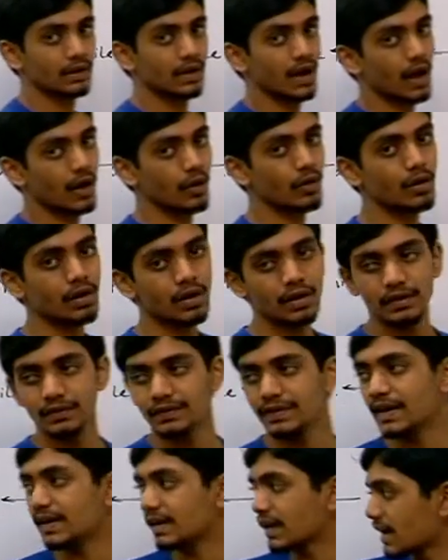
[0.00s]
How?
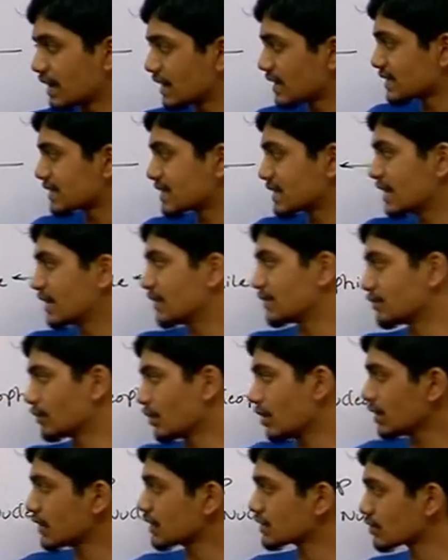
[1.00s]
That NaCl is
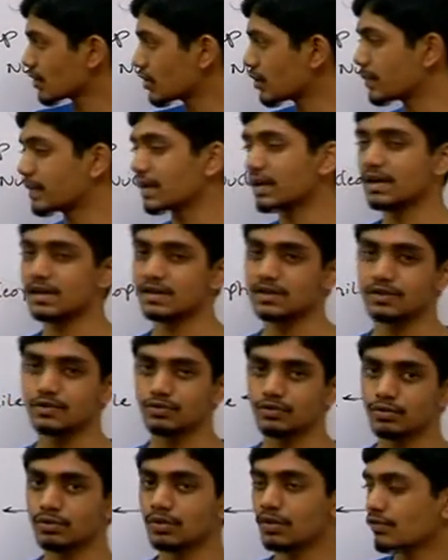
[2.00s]
not soluble in
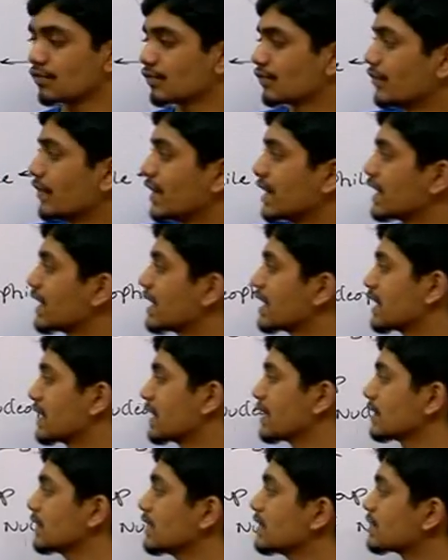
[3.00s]
acetone while Na
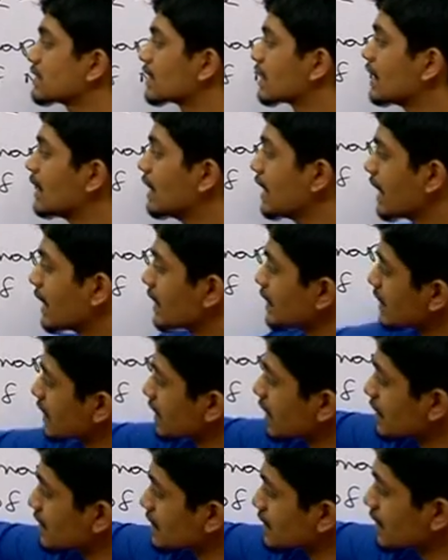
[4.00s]
is, and
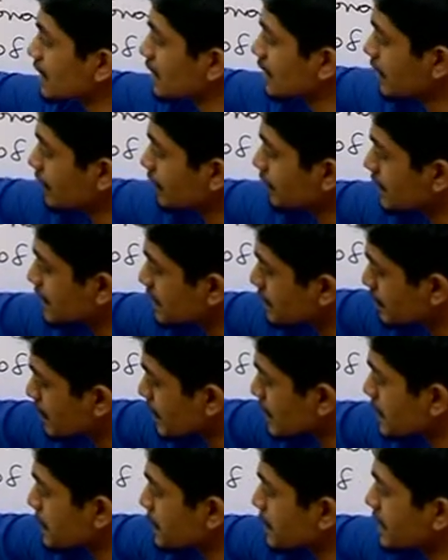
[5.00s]
hence this
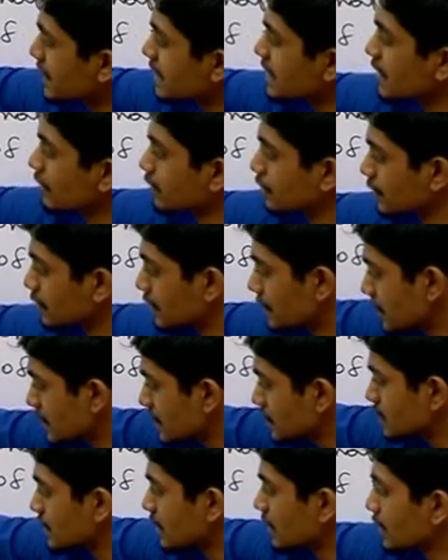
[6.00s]
precipitates out of the
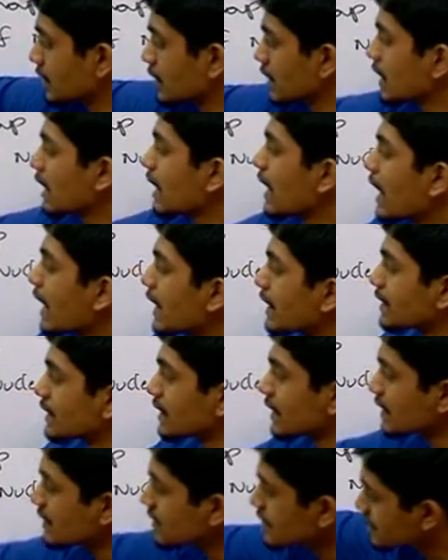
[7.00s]
mixture, and
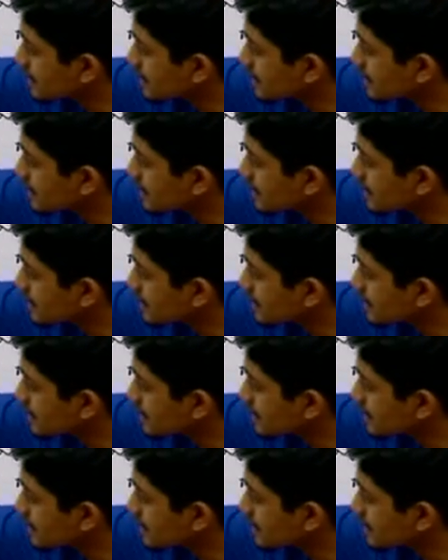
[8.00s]
hence